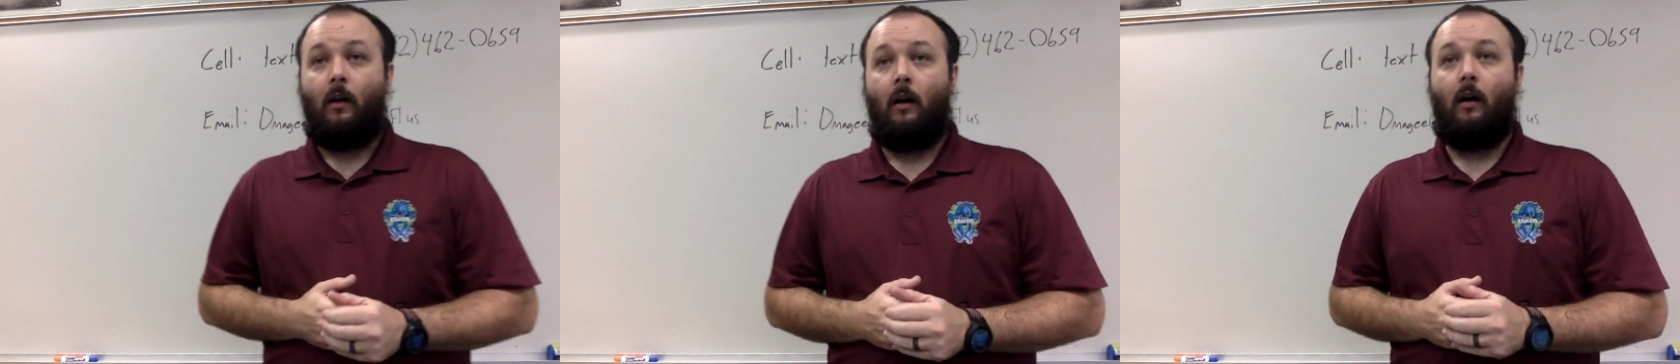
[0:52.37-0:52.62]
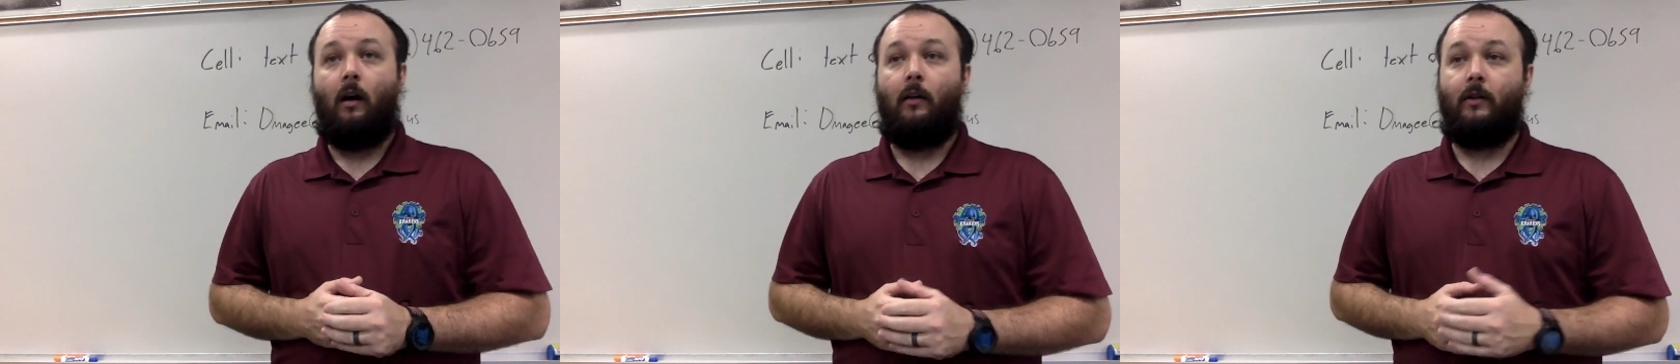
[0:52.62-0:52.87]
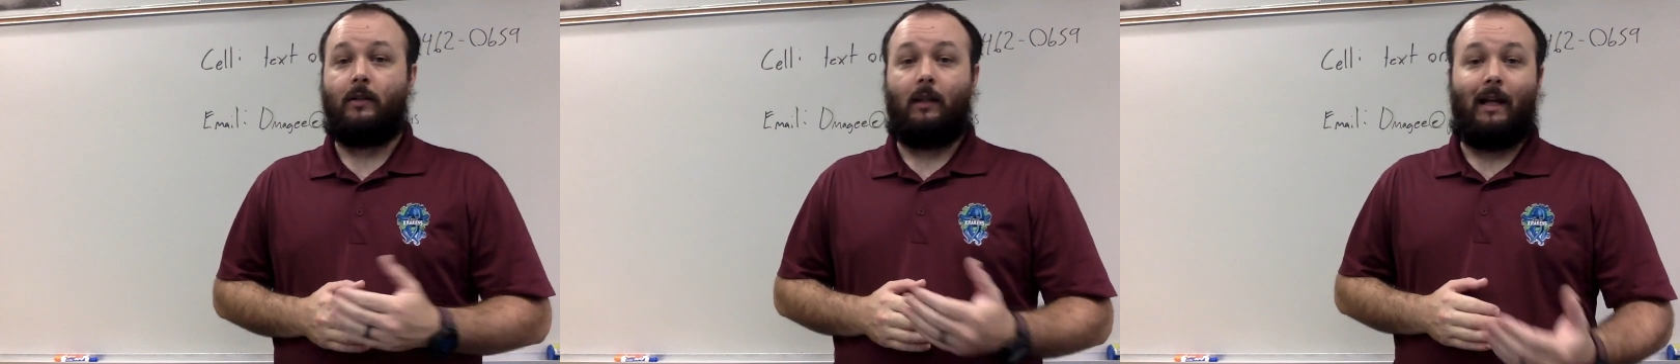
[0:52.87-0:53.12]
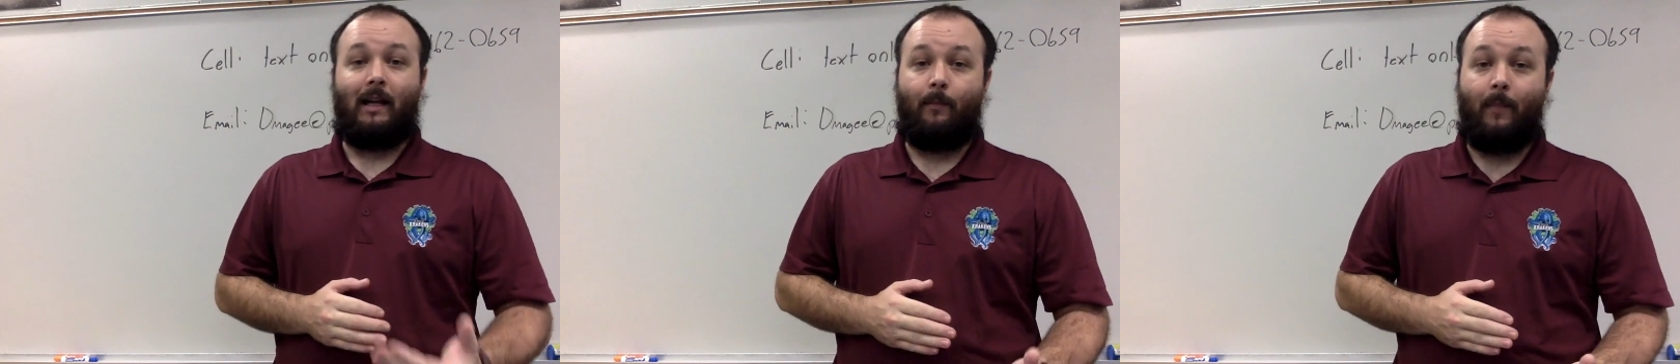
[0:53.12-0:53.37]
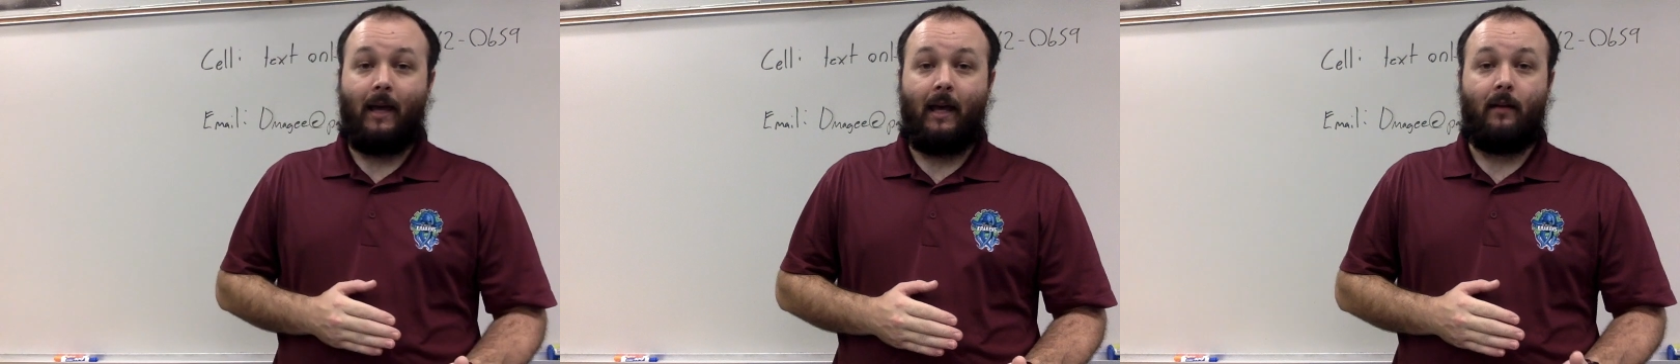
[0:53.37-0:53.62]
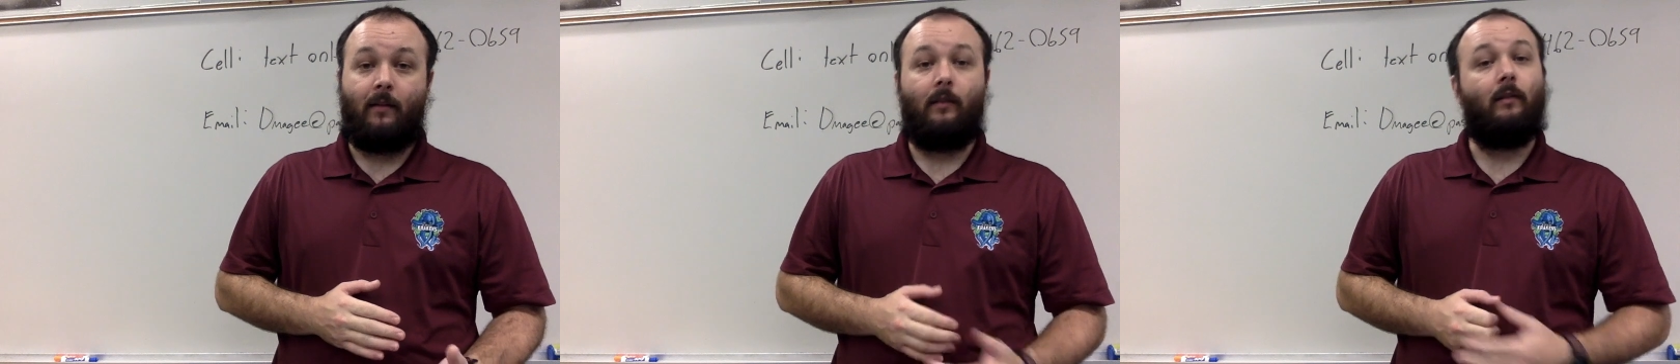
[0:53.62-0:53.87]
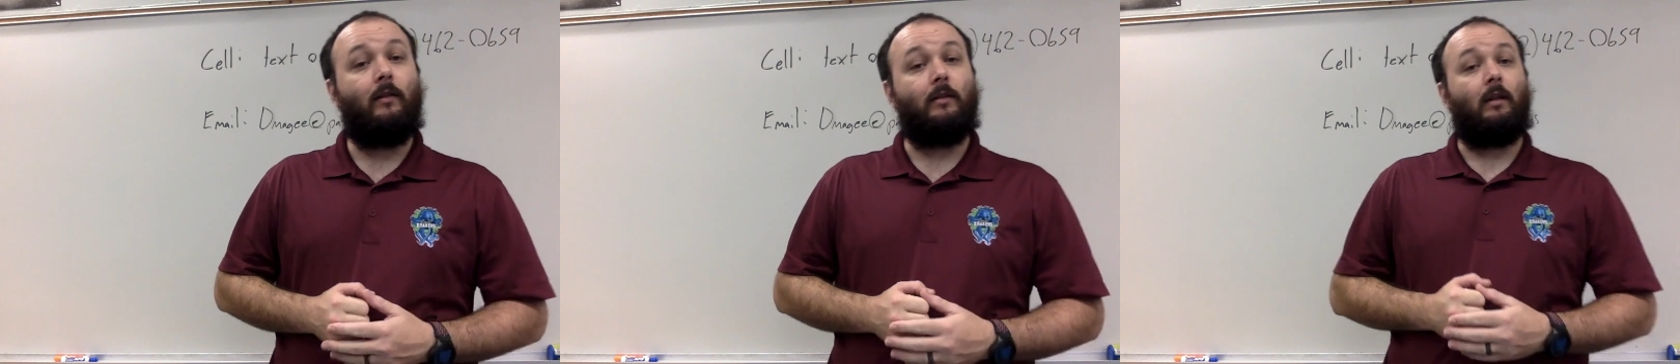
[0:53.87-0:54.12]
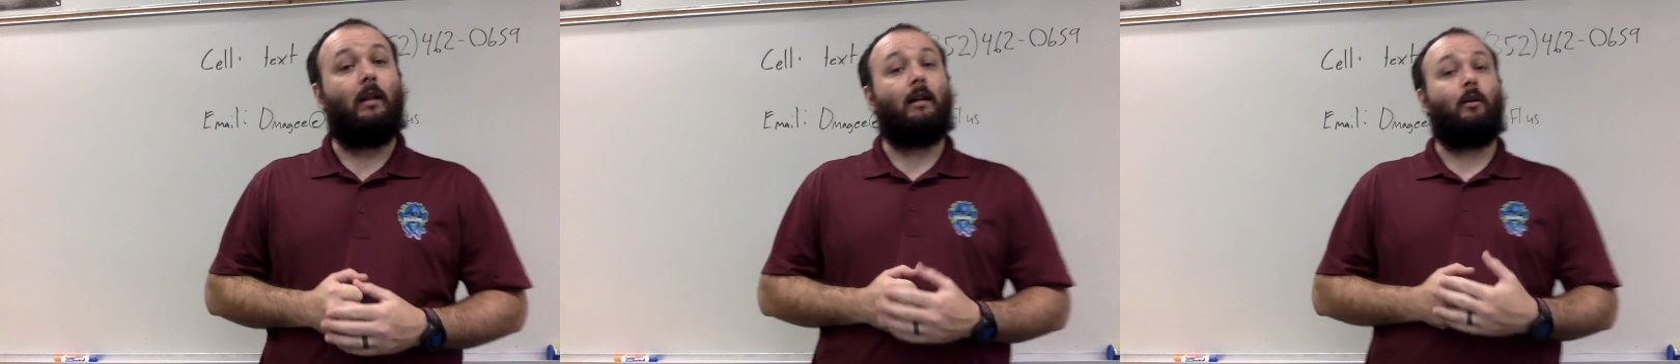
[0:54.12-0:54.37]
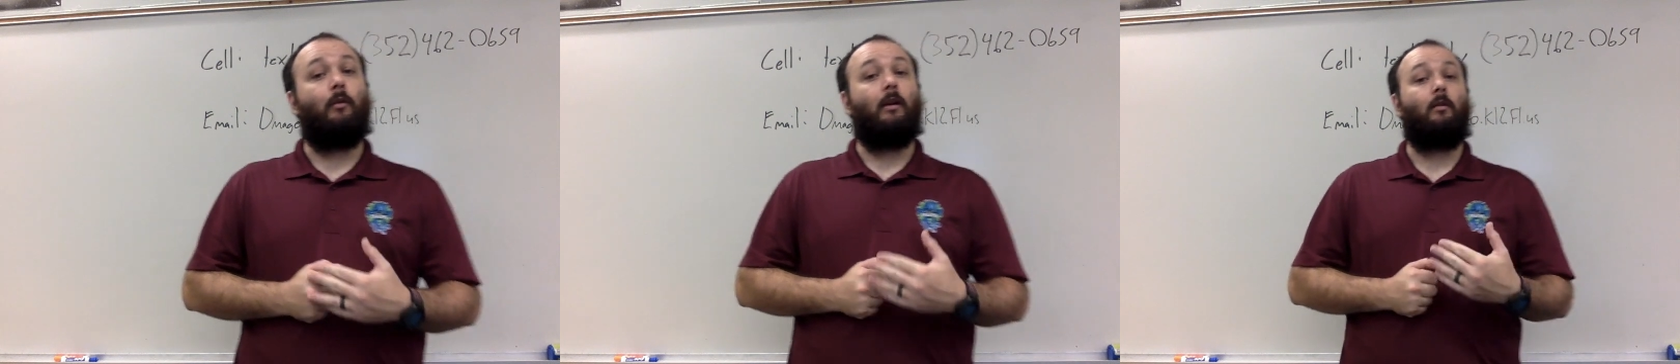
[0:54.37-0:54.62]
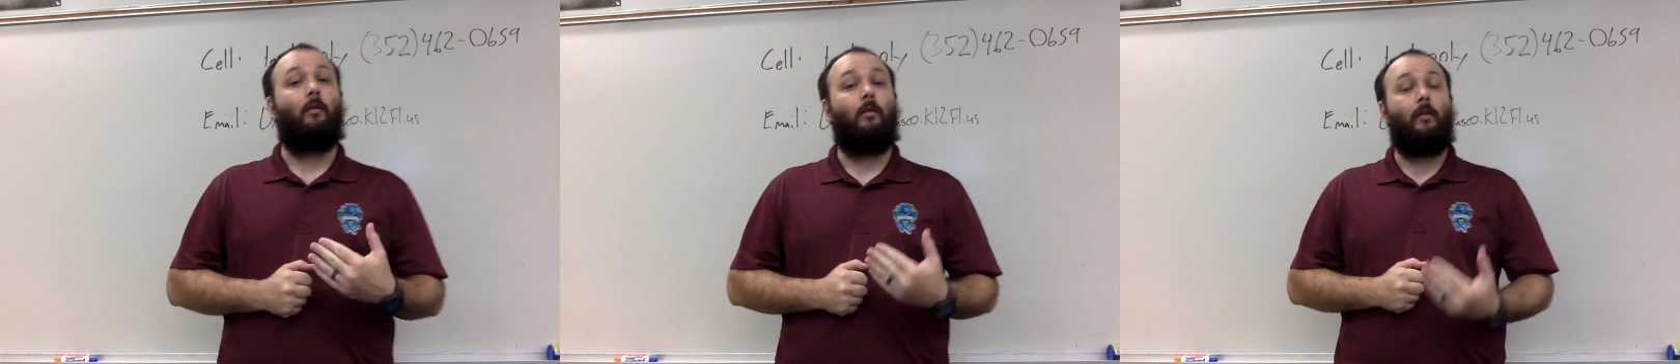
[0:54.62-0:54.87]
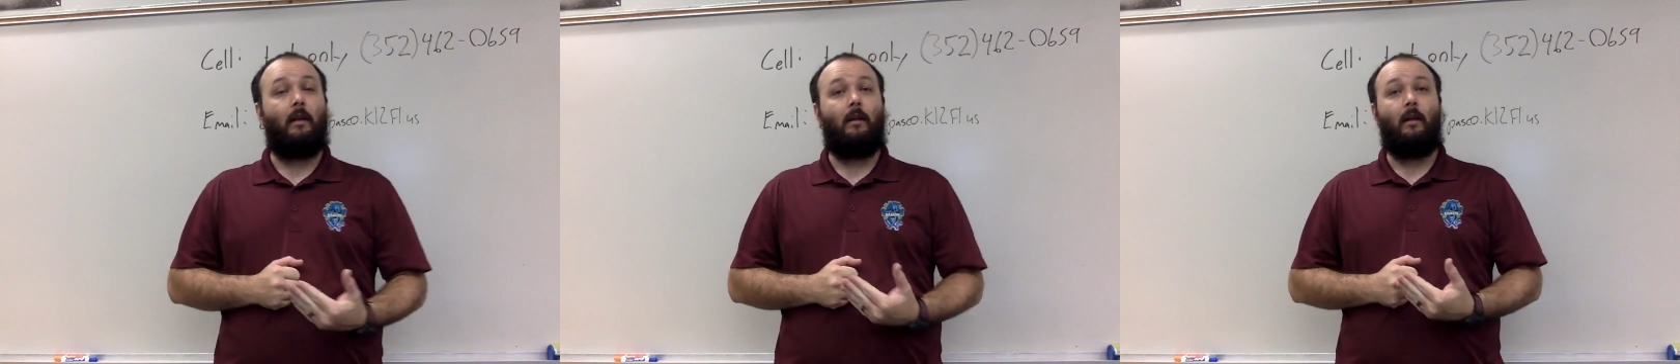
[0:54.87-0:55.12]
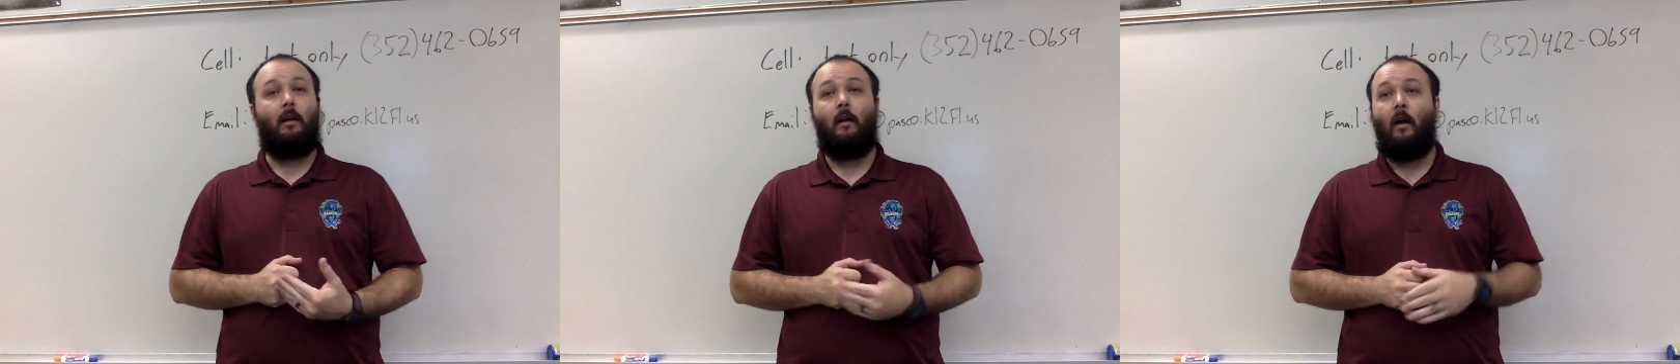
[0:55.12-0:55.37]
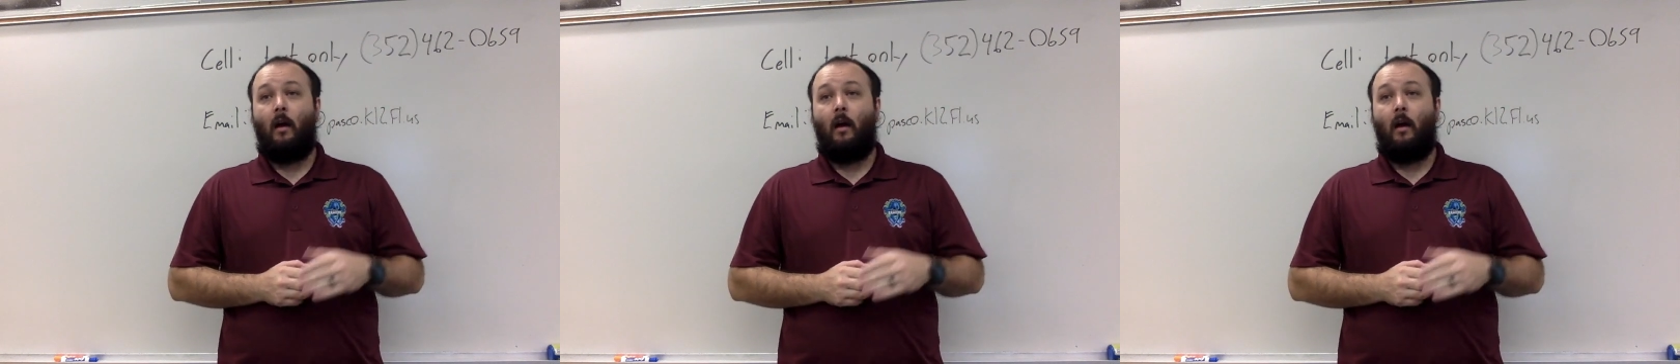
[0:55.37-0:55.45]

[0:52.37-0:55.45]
Uh, there's a lot of math, there's a lot of critical thinking.